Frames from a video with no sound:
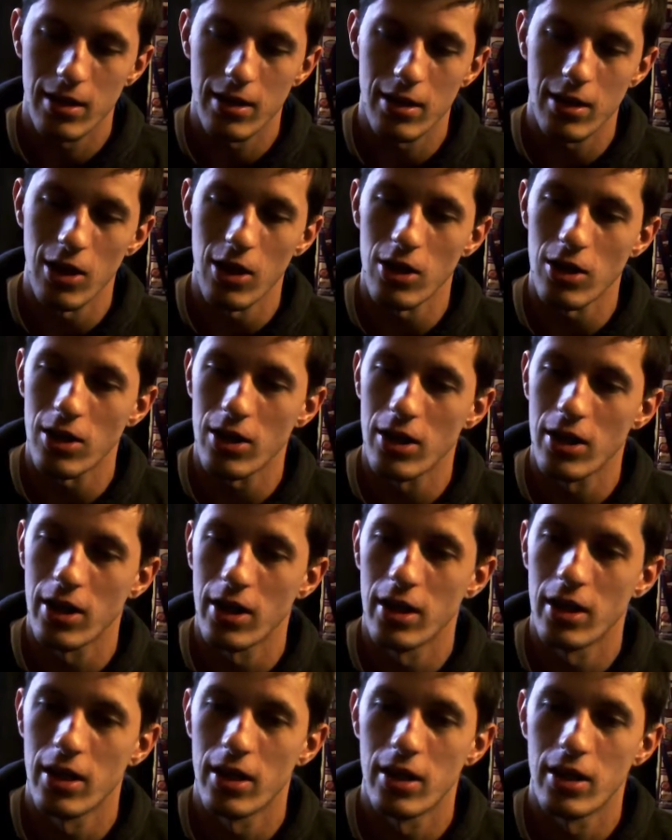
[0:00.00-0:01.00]
Glock
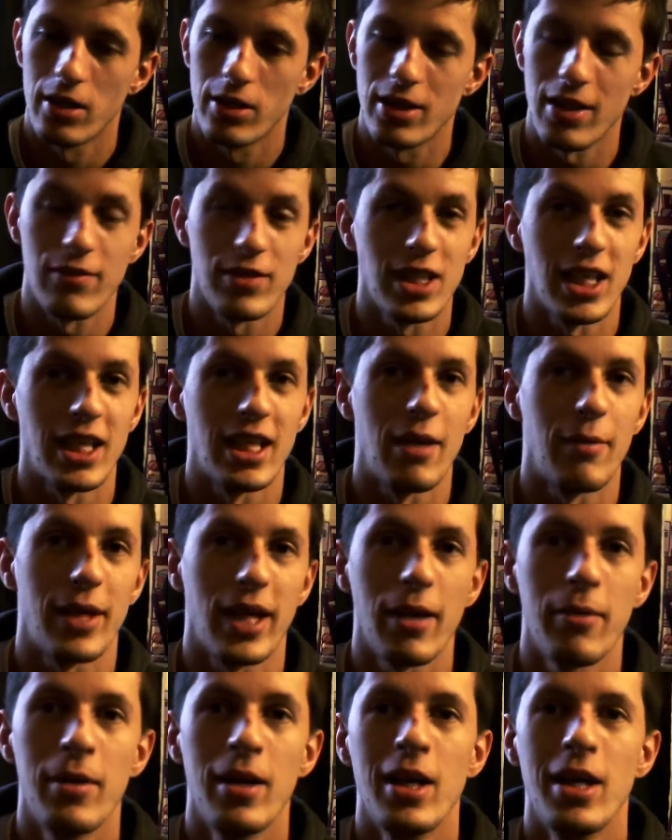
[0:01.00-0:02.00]
17, there we
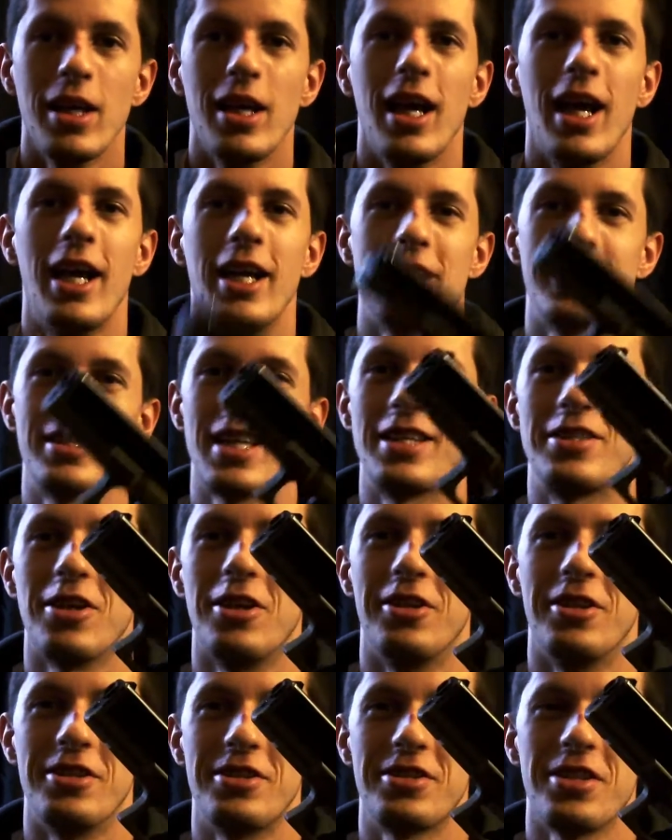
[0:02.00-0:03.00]
go. It says it
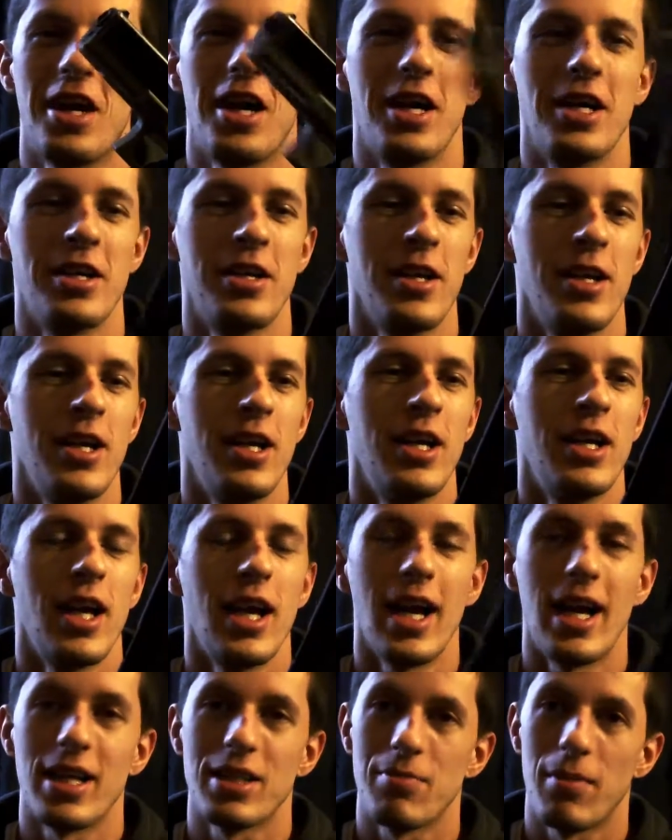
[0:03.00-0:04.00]
on the side.
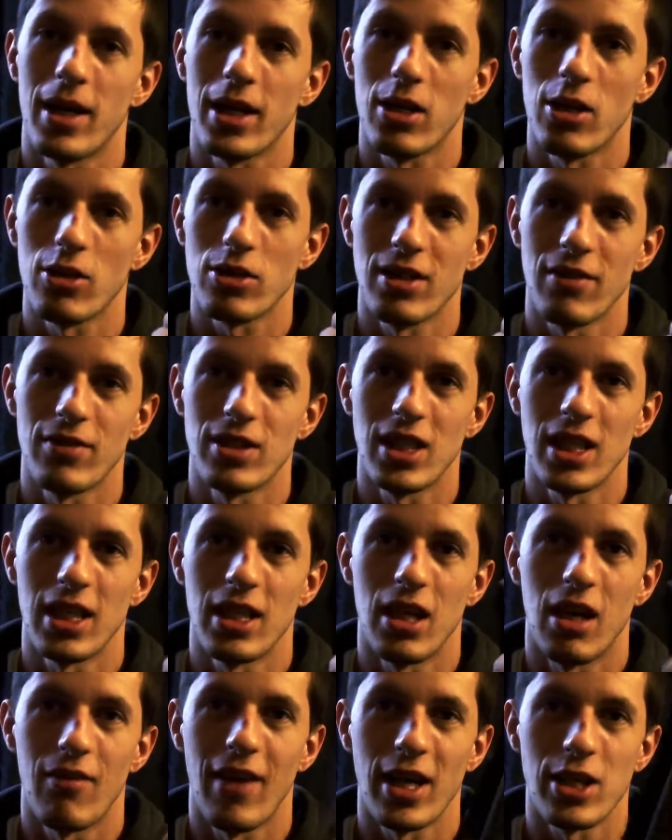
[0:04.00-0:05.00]
Yeah, it's my Glock
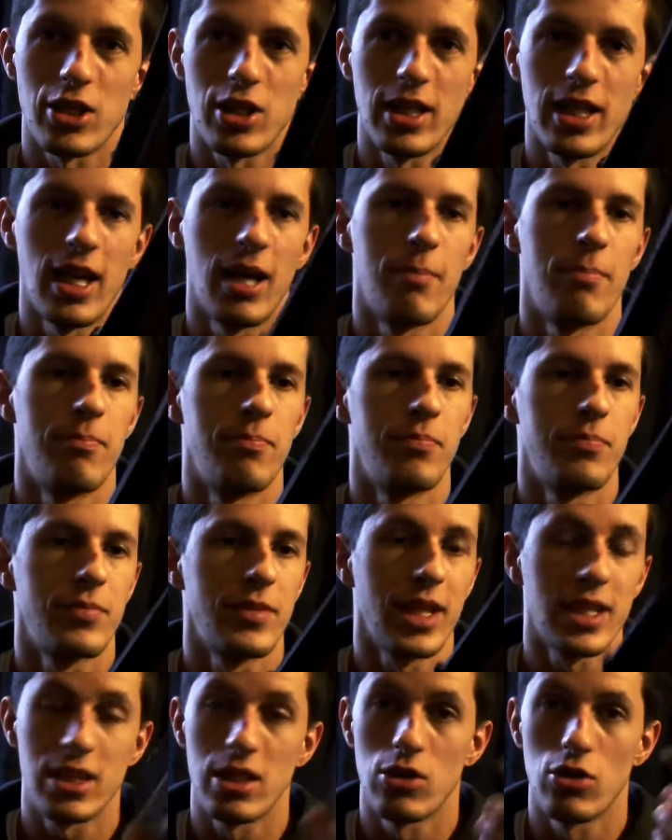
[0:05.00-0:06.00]
17. I've actually,
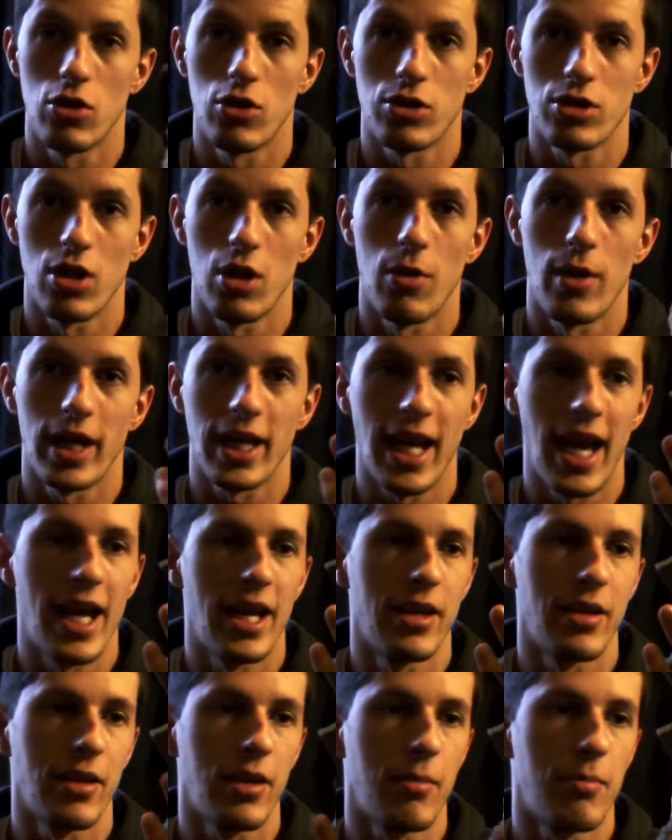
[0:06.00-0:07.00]
this is also,
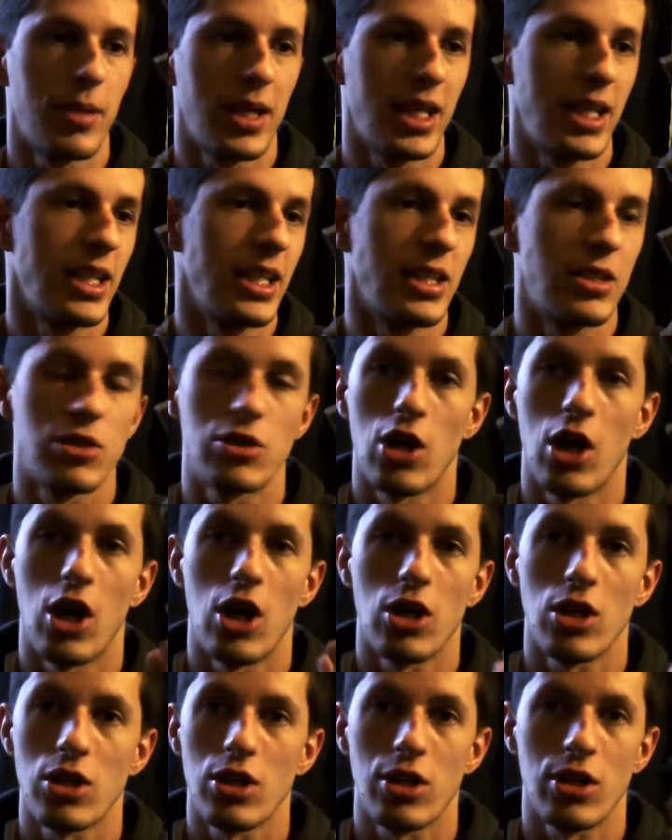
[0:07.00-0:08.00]
again, completely
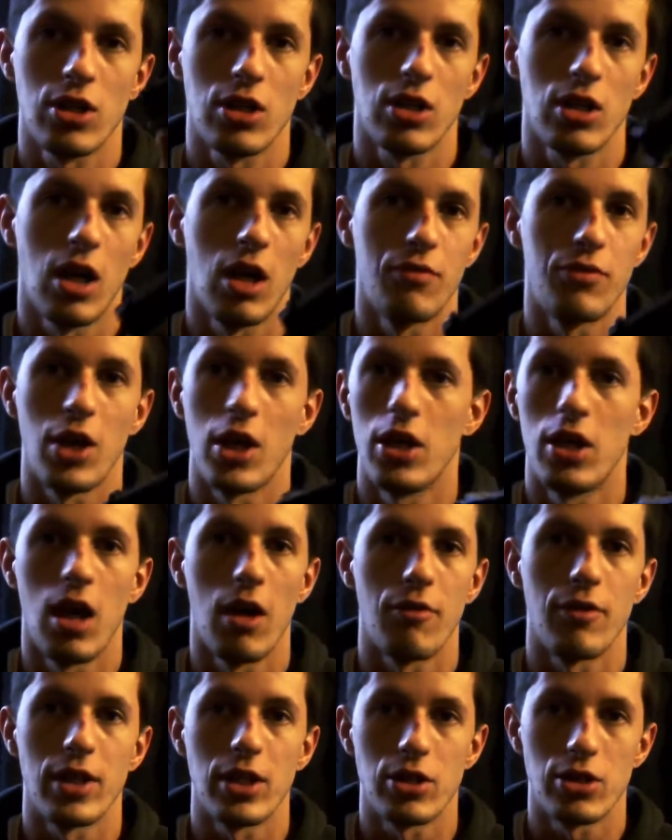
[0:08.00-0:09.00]
stock. I've done
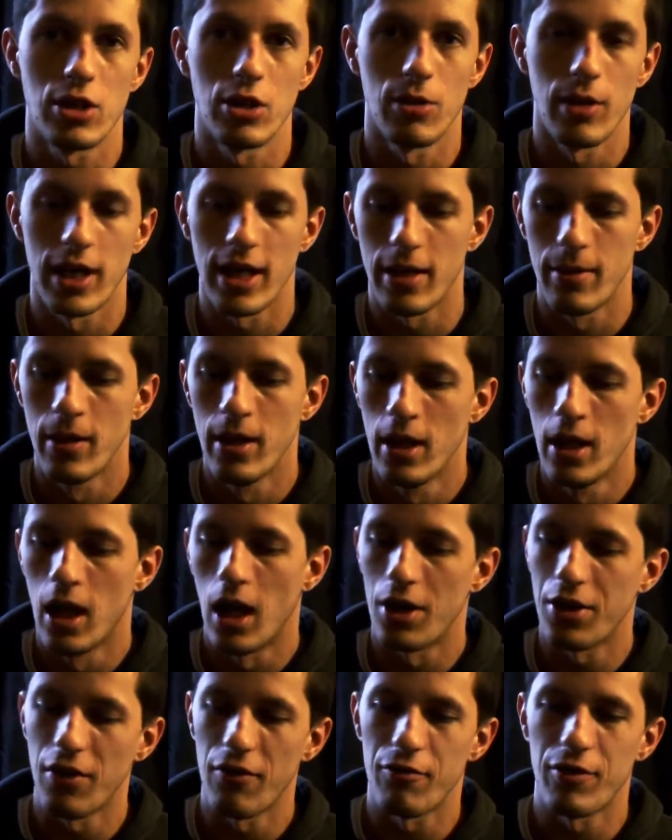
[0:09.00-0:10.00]
nothing to it.
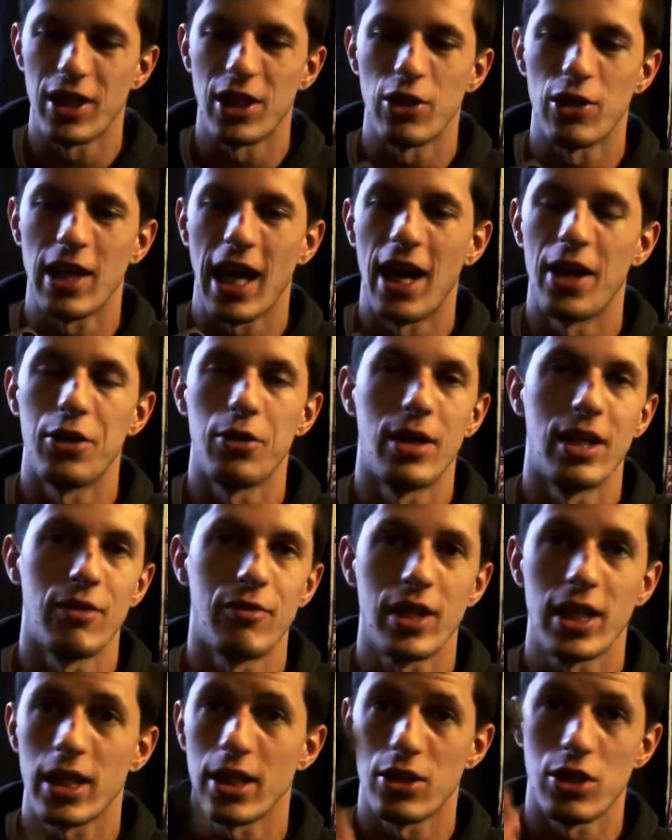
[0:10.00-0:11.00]
I don't think you can do
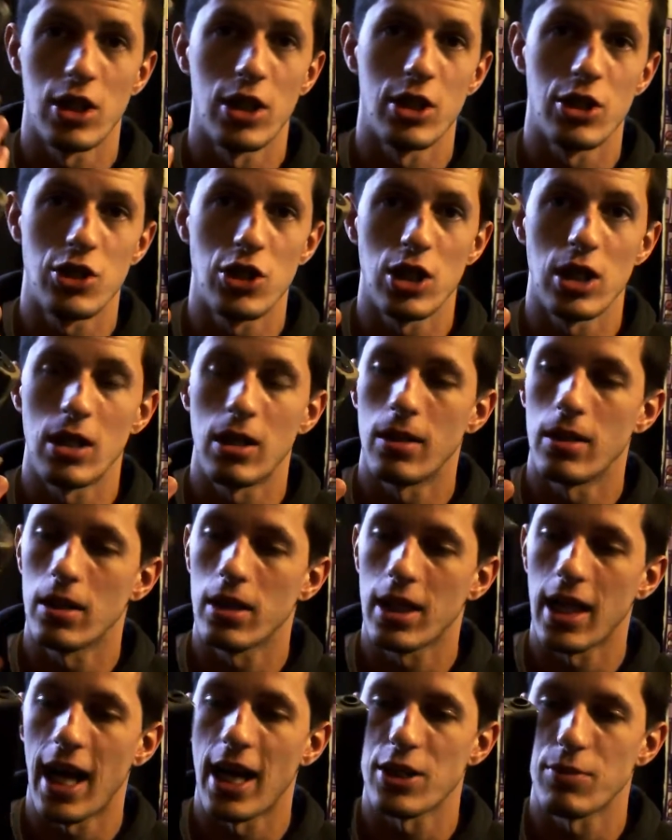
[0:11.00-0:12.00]
anything. It's a
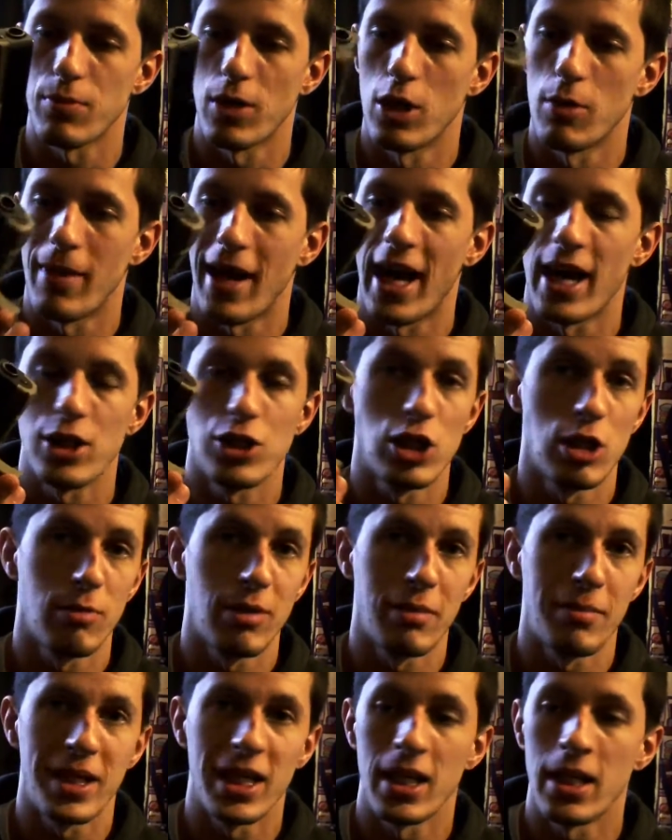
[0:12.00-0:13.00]
gas blowback,
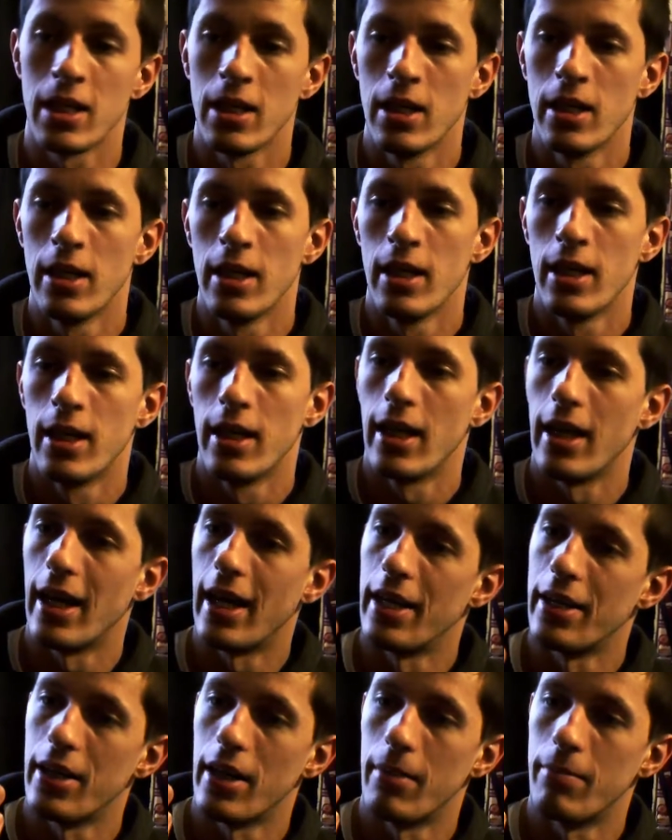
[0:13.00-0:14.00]
GBB.
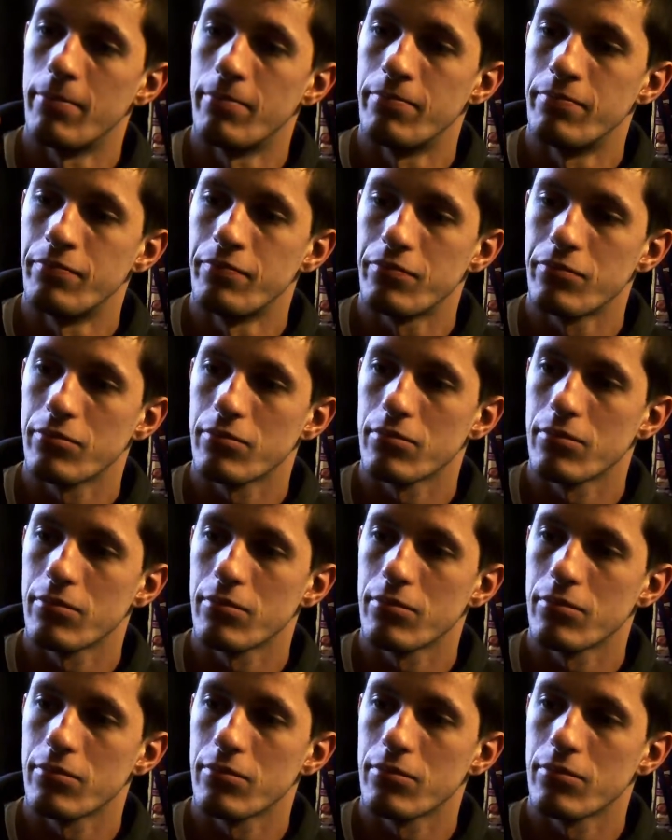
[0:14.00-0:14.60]
And,